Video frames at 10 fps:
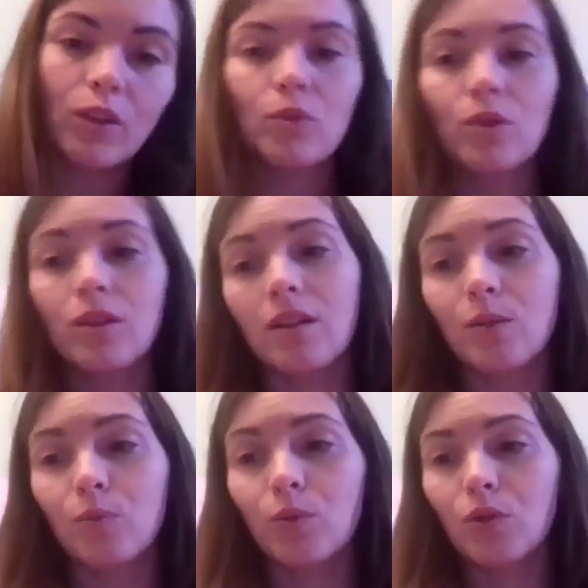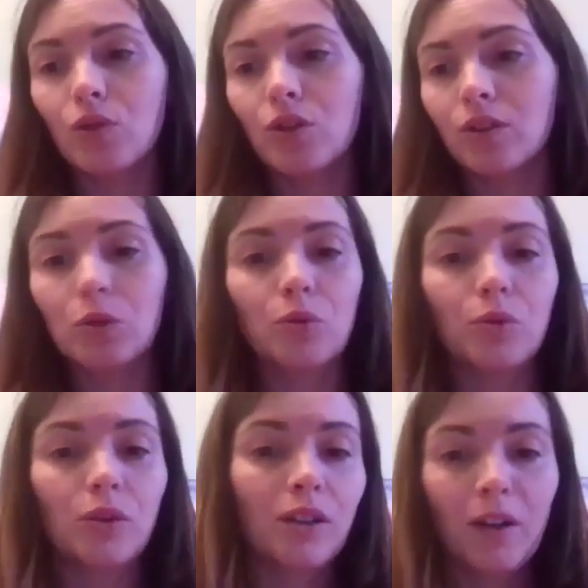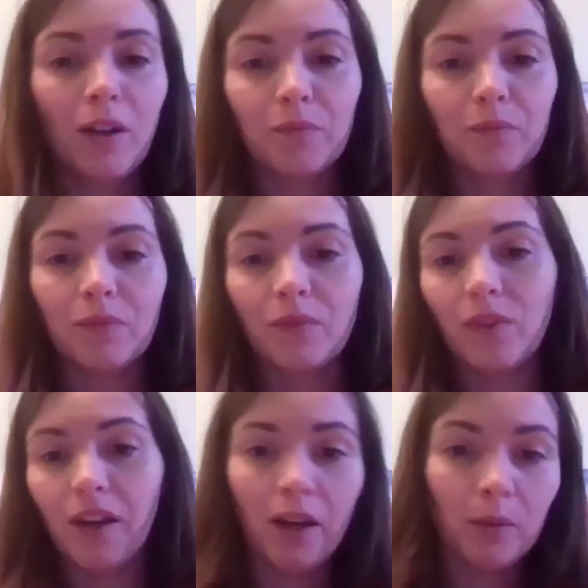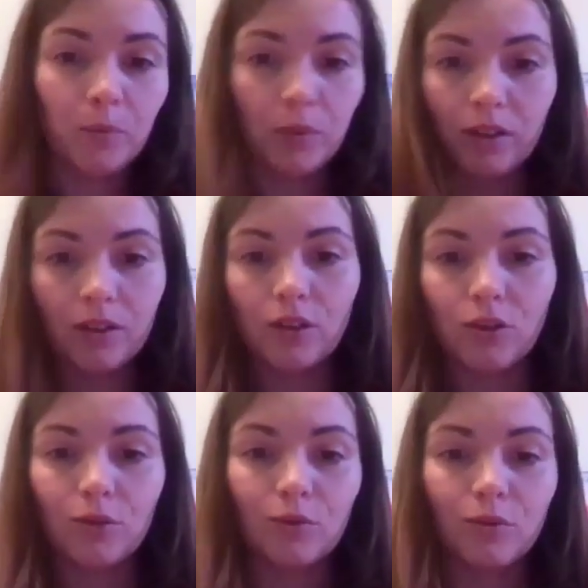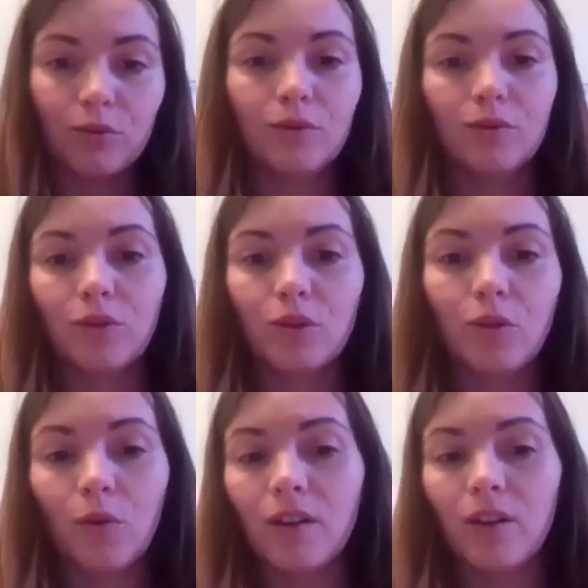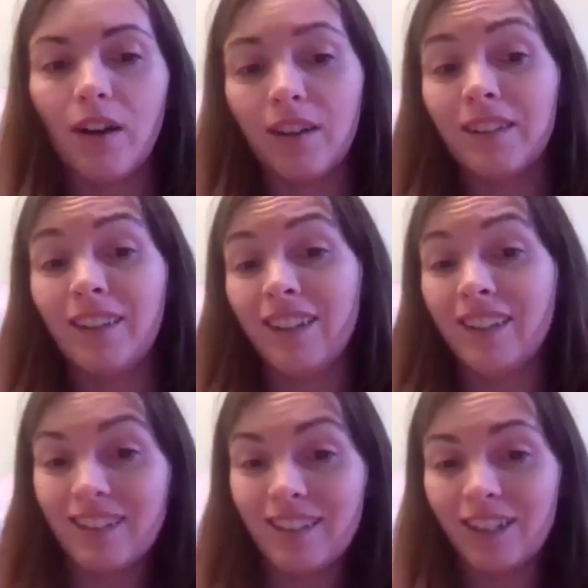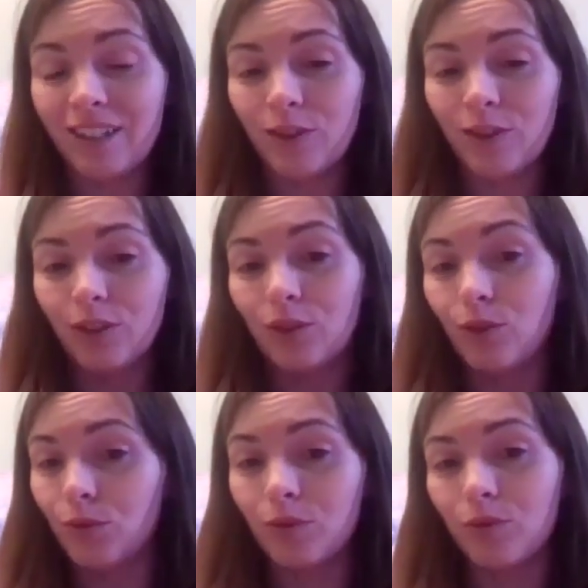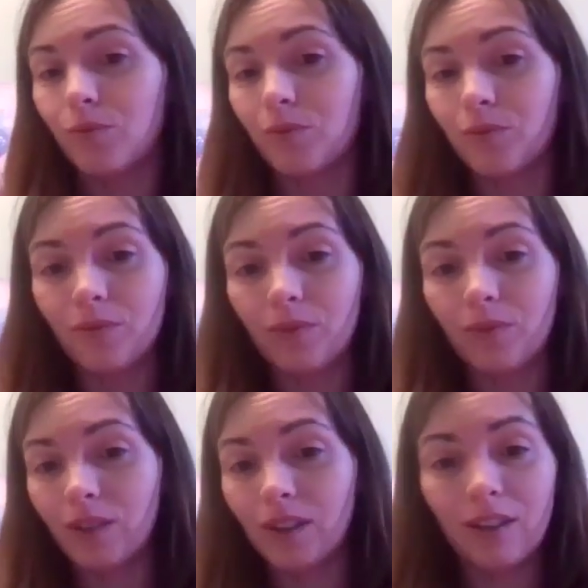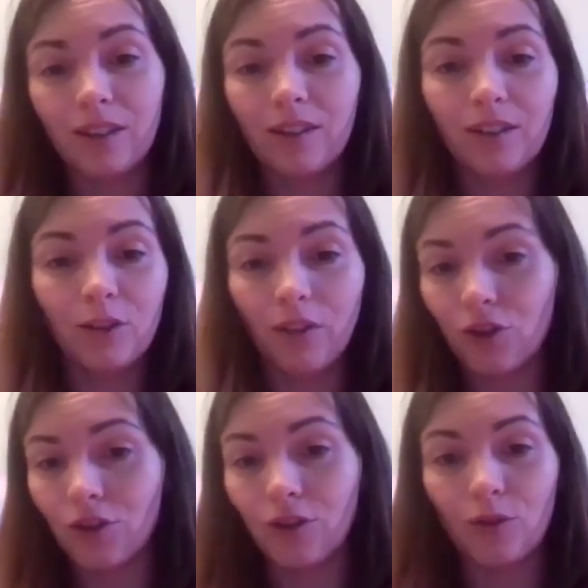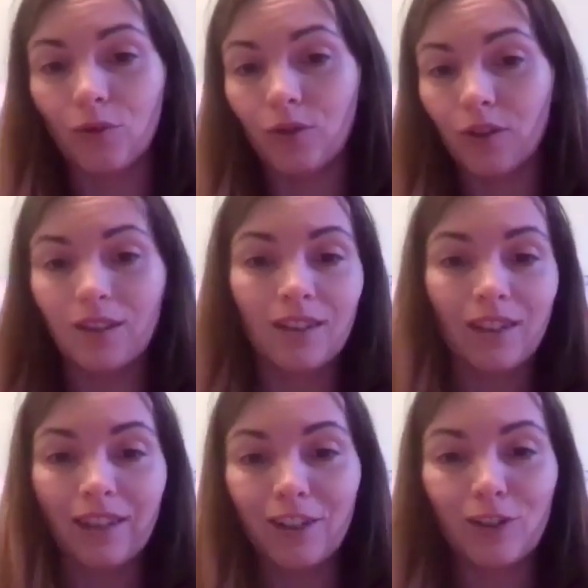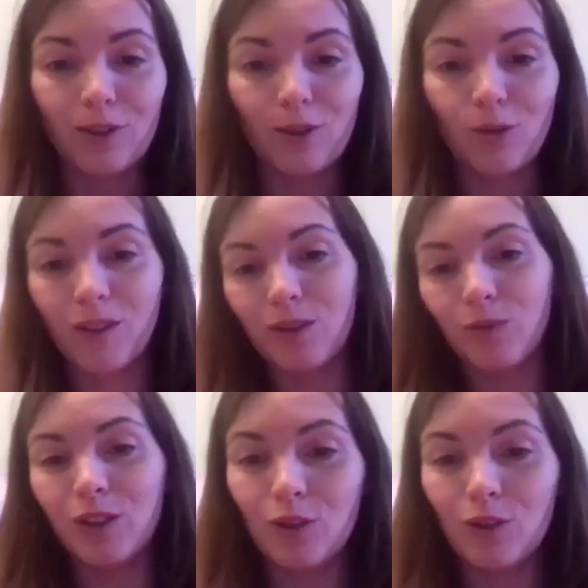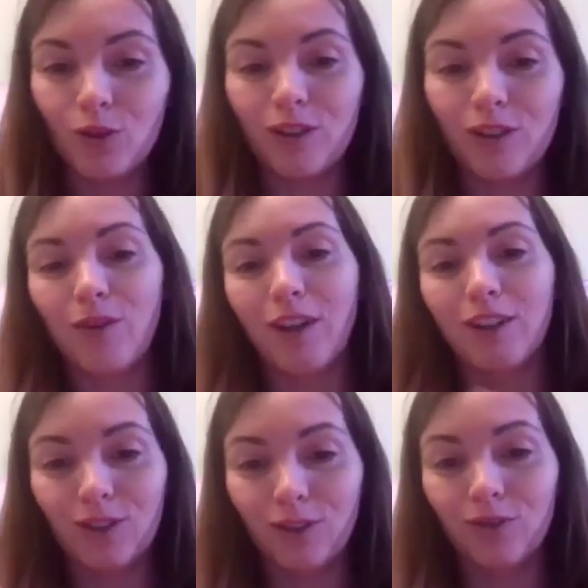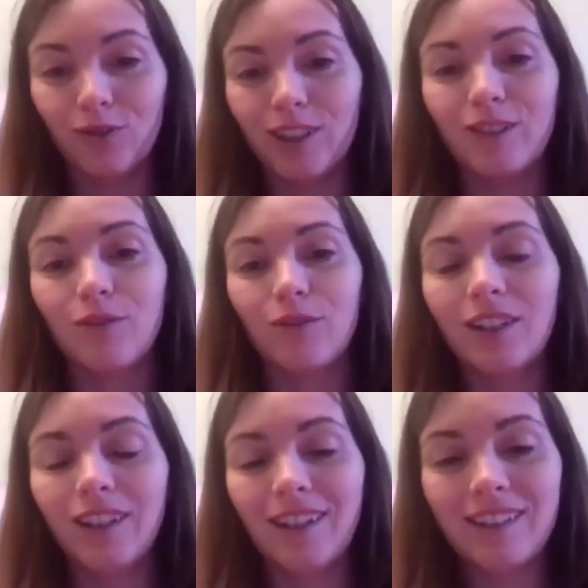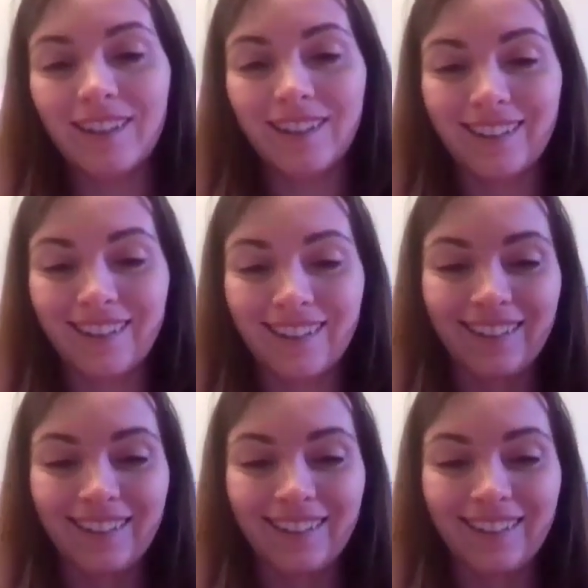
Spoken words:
them to start the project, or they're happy to go there? Are they hesitant of the new innovations or installations? So what is usually the reaction of the clients there?